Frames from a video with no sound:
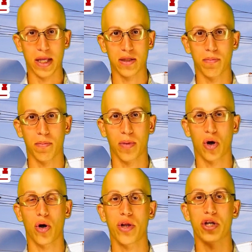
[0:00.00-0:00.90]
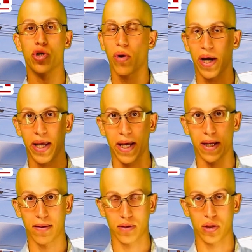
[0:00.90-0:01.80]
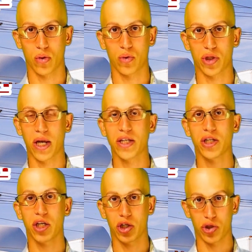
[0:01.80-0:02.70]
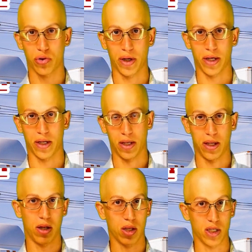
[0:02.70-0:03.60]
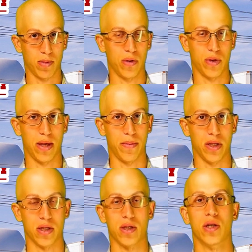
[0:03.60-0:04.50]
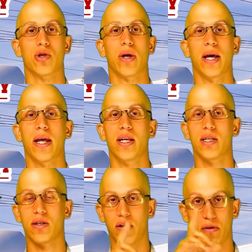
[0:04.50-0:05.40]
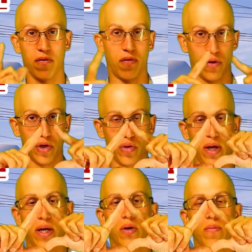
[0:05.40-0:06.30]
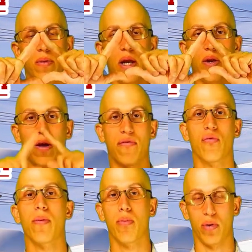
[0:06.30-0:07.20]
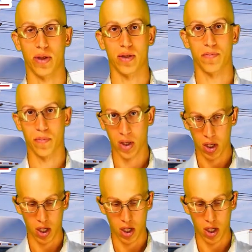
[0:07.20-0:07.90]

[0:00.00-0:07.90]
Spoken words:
it's called the triad. So changing your triad, and I'll explain what that means. Triad is for a triangle, and you have 3 points.